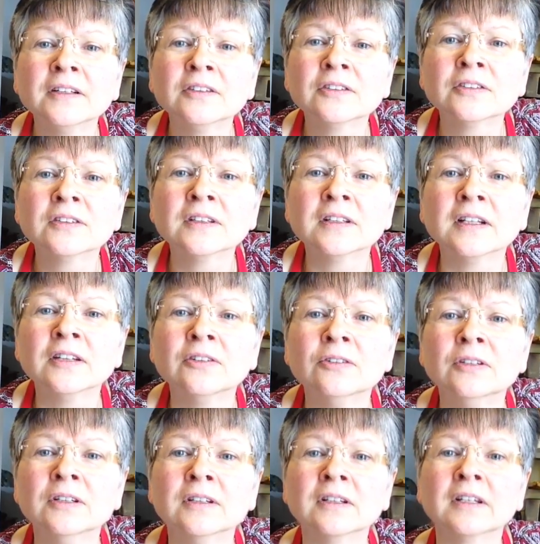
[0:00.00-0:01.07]
Interesting that you
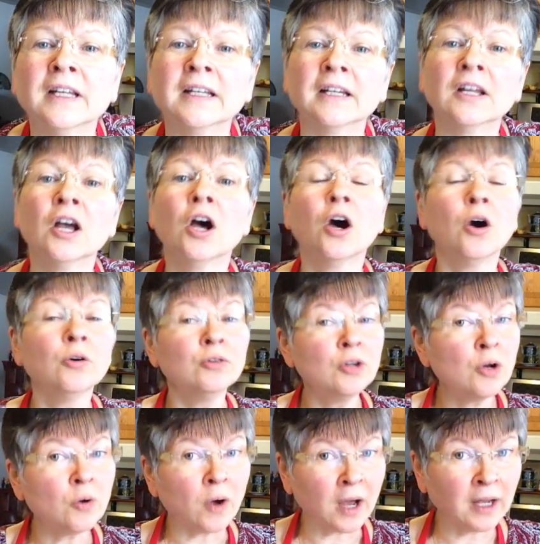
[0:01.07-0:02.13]
didn't like it. Oh
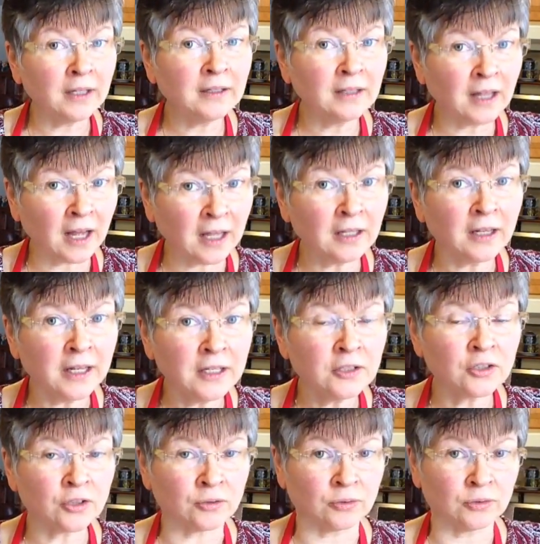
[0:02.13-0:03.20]
no, I like
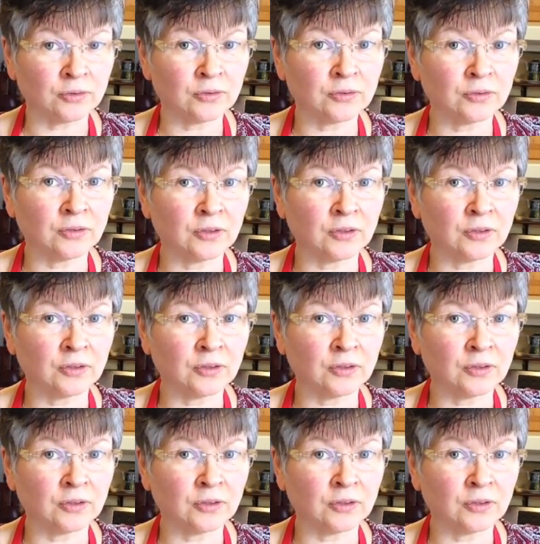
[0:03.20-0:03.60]
juice.